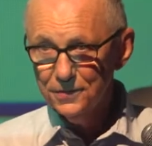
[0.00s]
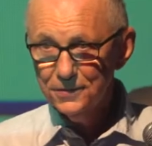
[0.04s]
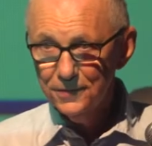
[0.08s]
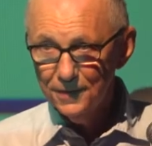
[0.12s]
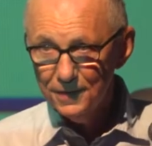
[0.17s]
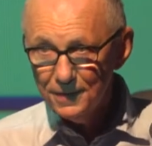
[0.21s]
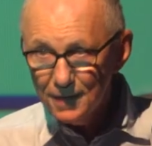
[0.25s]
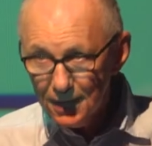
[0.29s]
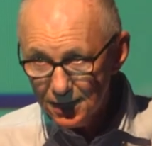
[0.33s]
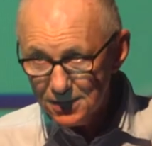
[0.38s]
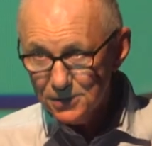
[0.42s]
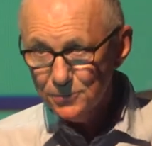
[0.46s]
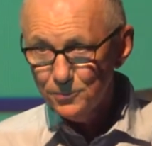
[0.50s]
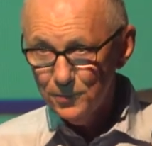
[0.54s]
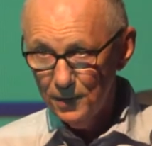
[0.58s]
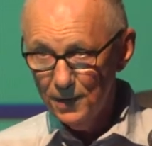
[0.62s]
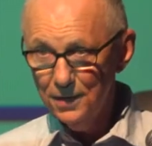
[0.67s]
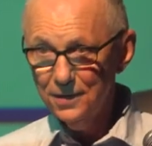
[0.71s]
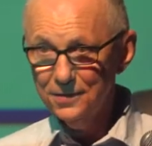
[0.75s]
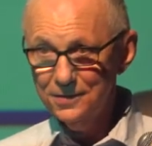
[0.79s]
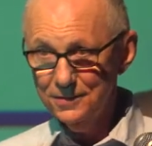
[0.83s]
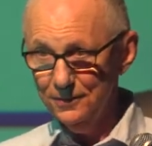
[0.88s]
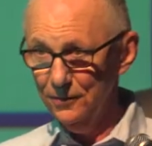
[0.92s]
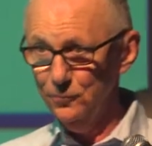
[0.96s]
to the next
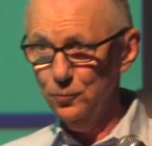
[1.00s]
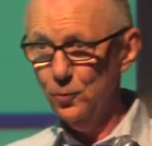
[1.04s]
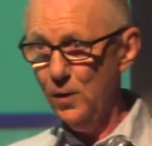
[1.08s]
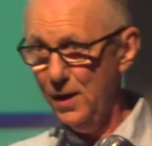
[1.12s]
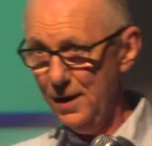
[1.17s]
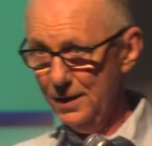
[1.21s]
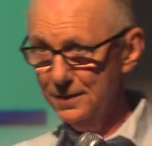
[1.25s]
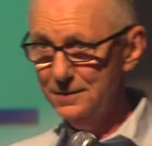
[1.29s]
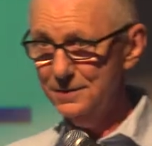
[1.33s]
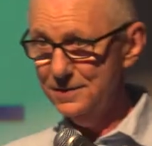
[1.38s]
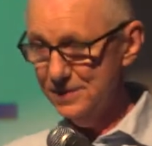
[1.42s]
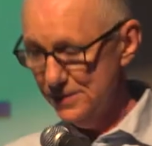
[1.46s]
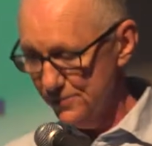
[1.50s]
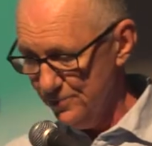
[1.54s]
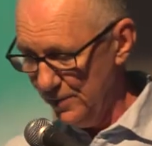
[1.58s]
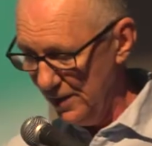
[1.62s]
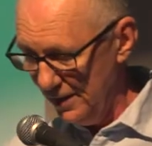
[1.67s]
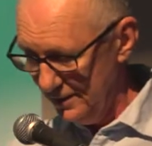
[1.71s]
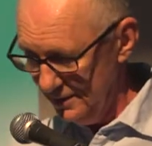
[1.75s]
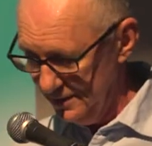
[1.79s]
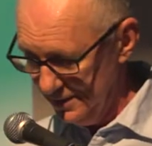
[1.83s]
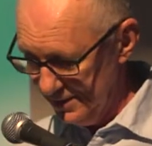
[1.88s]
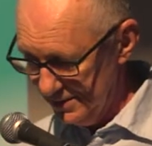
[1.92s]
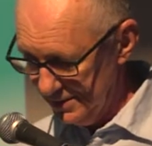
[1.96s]
part of why,
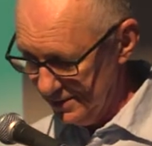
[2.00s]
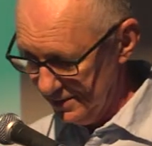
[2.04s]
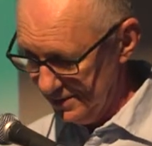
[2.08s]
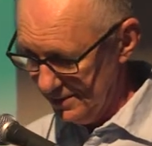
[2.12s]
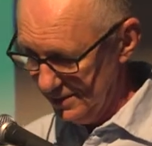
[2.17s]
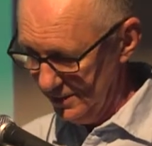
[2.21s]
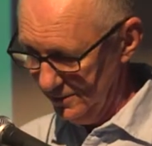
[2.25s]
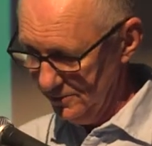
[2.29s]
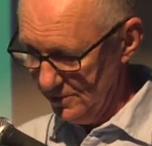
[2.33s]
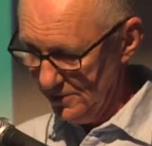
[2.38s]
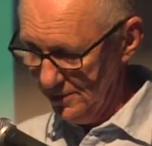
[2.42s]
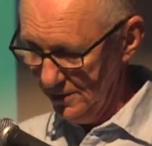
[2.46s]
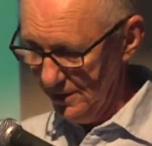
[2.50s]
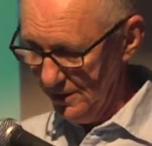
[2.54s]
despite this, it seems